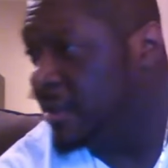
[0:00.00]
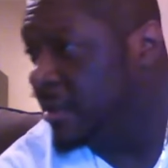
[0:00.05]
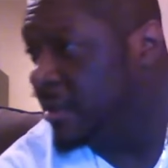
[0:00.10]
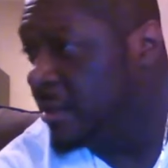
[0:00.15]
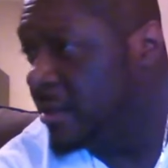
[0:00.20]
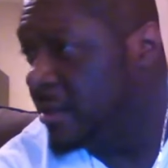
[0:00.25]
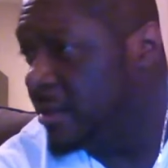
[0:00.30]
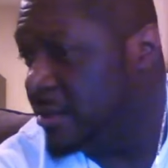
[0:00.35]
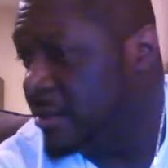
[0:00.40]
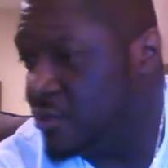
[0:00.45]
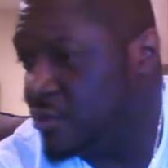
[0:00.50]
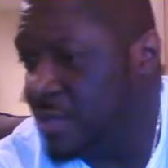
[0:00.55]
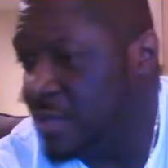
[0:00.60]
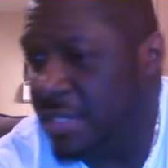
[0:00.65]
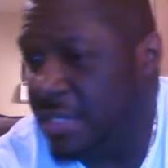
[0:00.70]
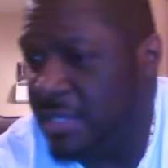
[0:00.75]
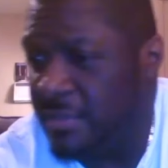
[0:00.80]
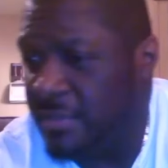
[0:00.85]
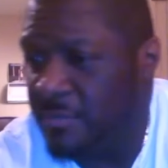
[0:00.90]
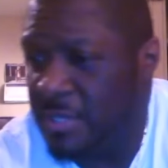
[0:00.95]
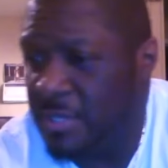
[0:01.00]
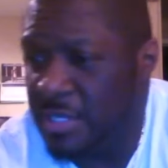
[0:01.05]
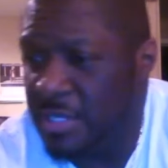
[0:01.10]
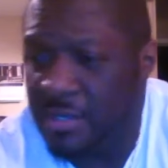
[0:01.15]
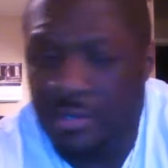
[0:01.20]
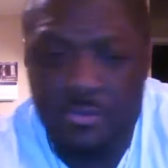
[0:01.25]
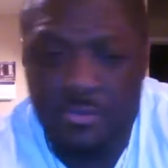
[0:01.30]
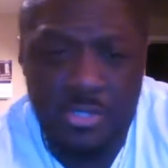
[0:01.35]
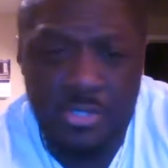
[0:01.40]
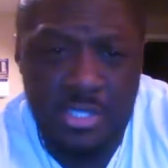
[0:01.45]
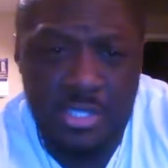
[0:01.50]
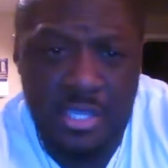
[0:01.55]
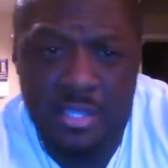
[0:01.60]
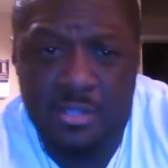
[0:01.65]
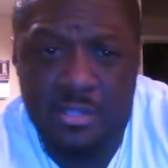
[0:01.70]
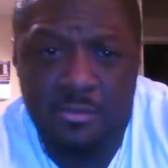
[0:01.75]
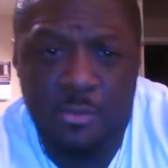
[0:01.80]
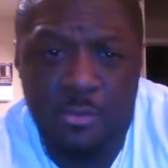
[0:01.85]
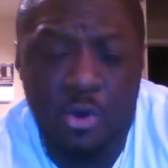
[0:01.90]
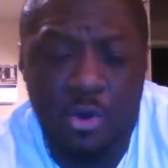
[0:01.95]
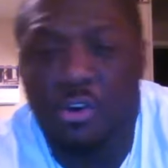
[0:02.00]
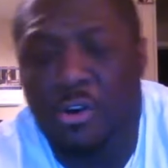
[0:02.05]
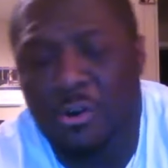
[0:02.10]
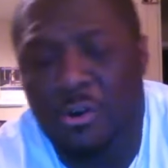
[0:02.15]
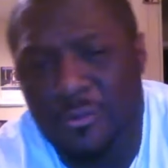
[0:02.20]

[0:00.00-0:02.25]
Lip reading: and try to get me to come to Kingdom Hall.